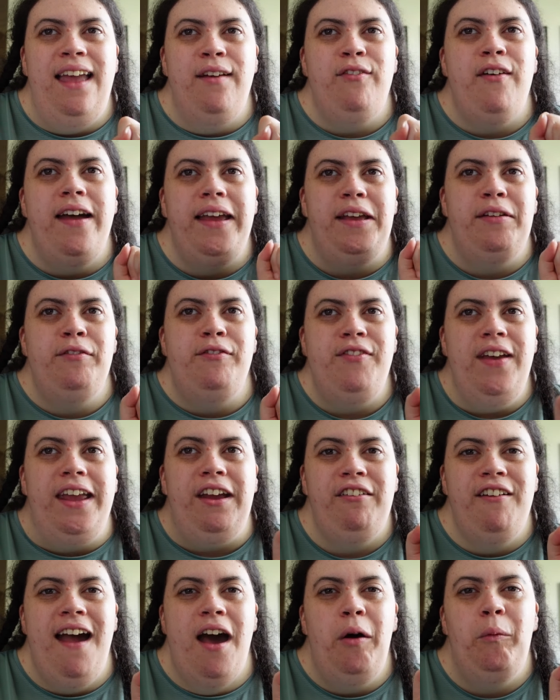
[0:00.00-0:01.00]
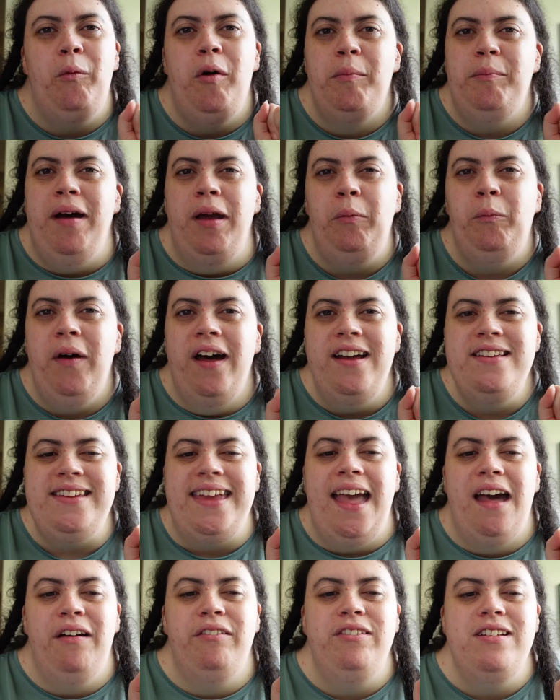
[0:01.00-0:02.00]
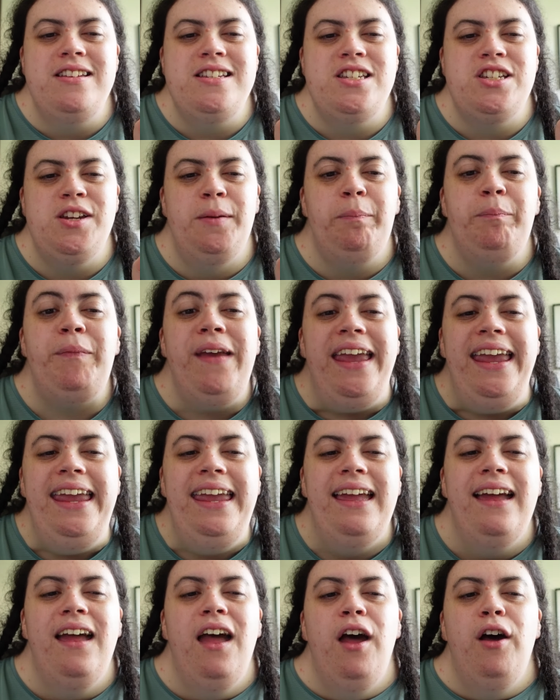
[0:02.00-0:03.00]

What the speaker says: if I can figure out what my word count should be